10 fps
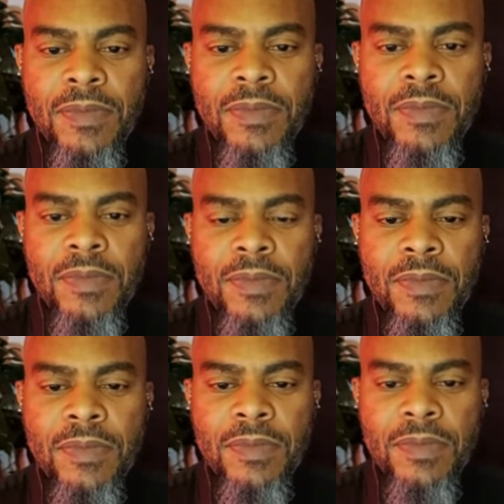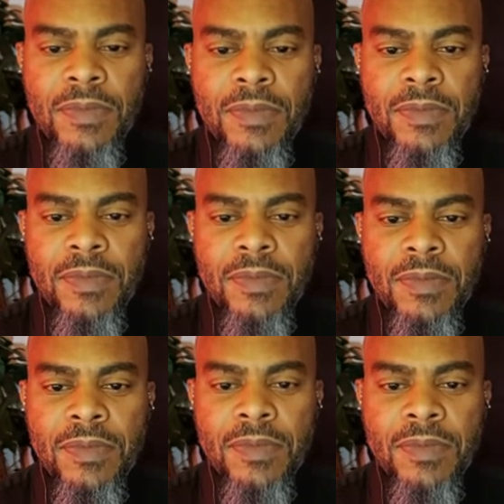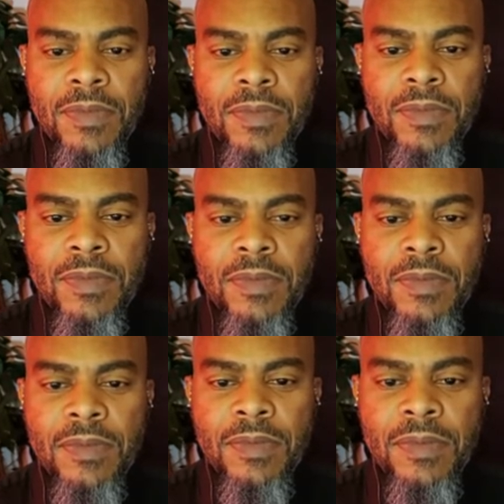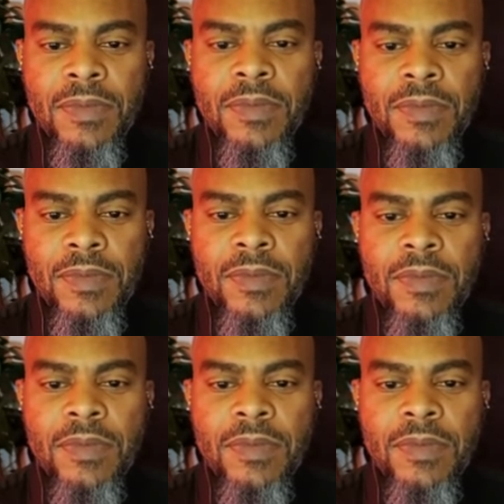The person shown says nothing.